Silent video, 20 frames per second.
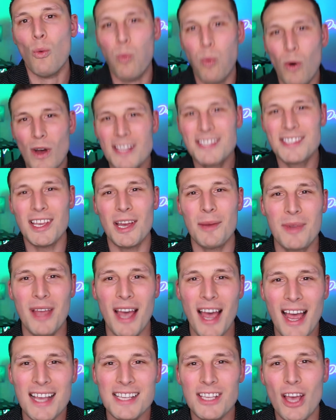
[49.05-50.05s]
What's up,
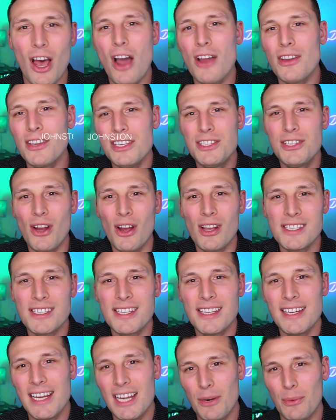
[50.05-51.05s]
guys? Augie
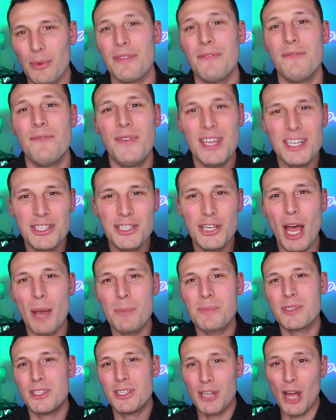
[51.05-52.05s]
Johnston here with
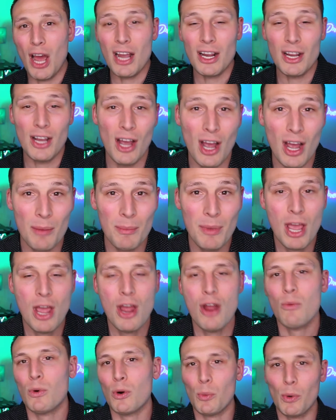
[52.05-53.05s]
vidchops.com,
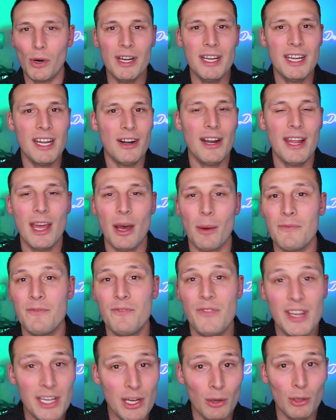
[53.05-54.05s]
where we're here to help
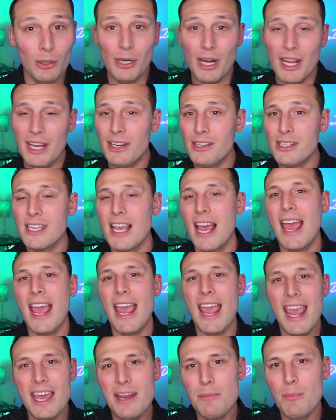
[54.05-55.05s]
video creators
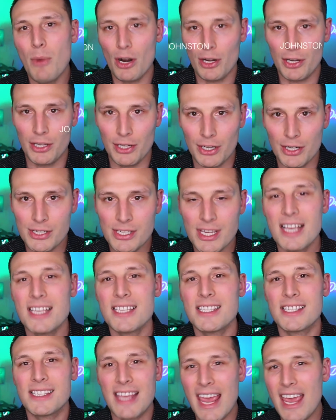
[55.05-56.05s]
and marketers
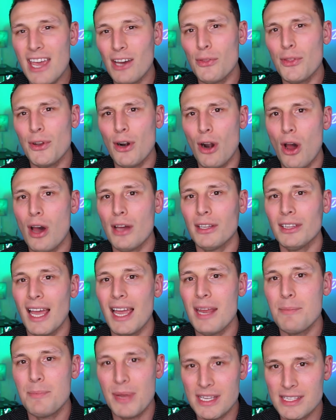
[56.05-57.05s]
scale their
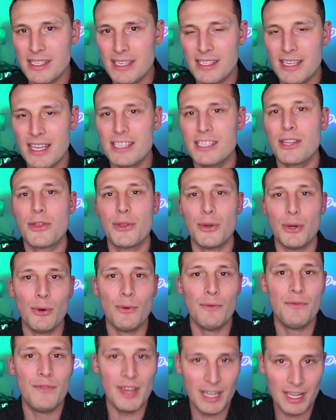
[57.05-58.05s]
online businesses through
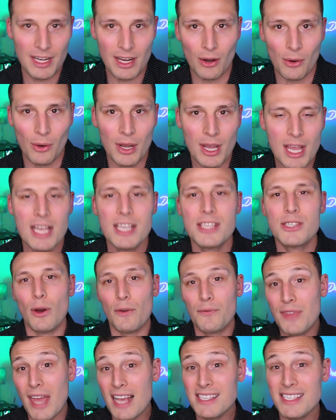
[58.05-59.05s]
video. So
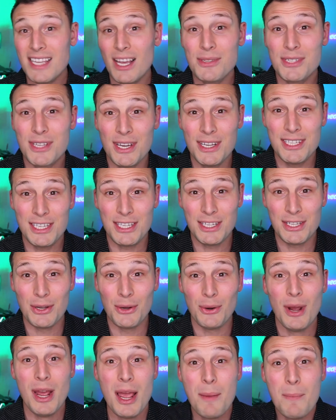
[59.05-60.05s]
if that sounds good to
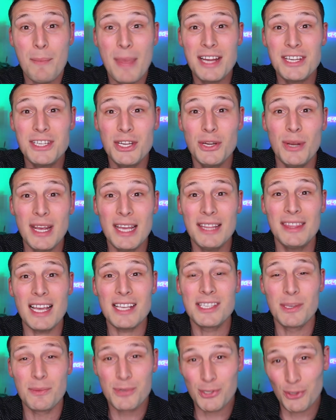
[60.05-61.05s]
you, make sure you hit that
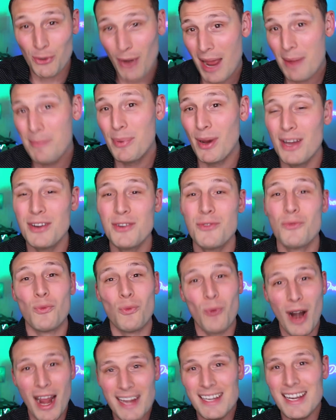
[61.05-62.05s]
subscribe button
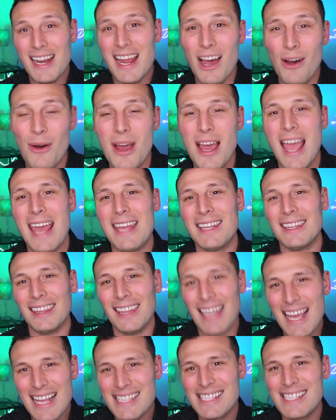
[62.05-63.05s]
right now and
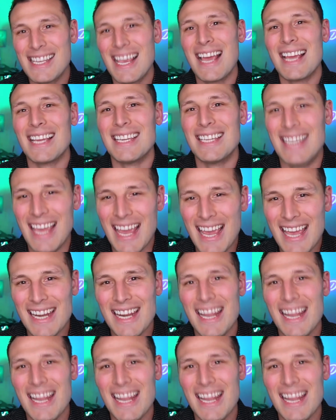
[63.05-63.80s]
let's get